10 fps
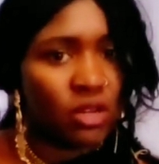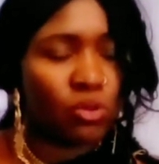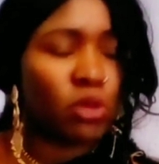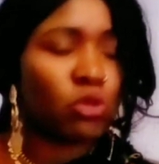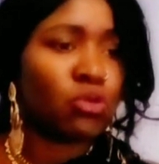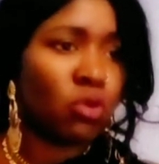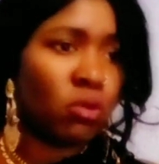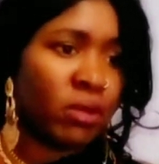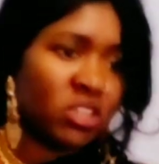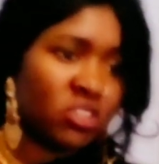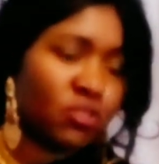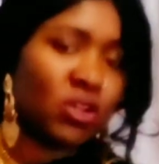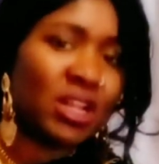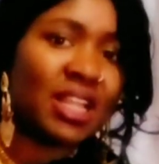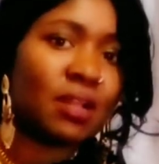doing so much
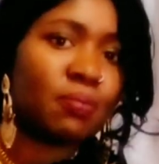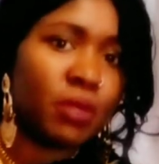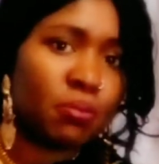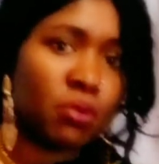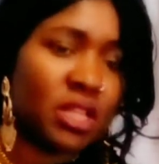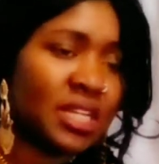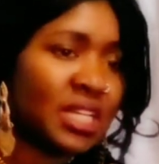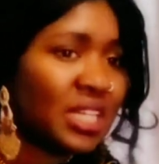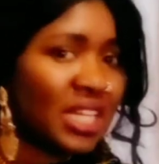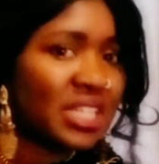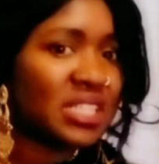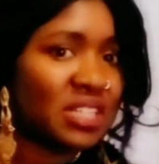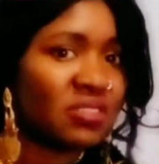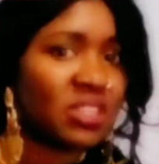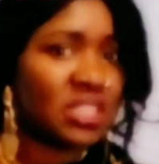for little people that he can't
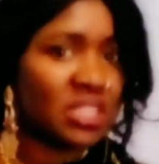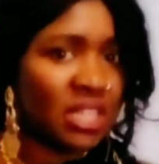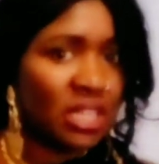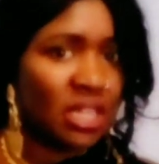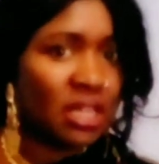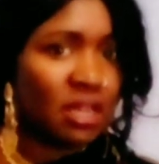even see,